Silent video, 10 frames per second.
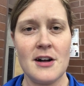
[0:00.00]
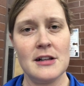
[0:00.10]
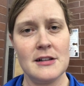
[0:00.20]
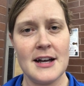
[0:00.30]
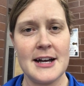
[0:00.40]

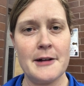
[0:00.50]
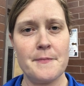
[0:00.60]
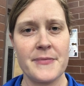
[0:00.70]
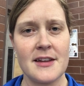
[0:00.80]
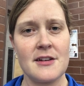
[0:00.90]
I'll
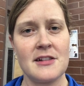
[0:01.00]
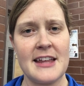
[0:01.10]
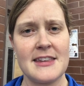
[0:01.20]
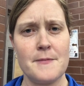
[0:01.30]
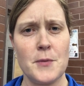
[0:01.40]

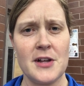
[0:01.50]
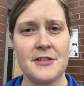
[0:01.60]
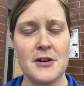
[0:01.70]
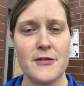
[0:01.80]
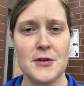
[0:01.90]
let them pull
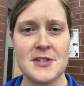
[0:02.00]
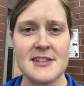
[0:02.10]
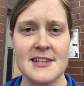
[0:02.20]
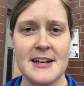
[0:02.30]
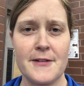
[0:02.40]
out their phones
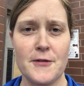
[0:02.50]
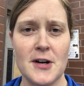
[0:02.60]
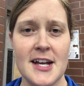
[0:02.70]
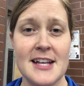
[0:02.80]
and sign up for it.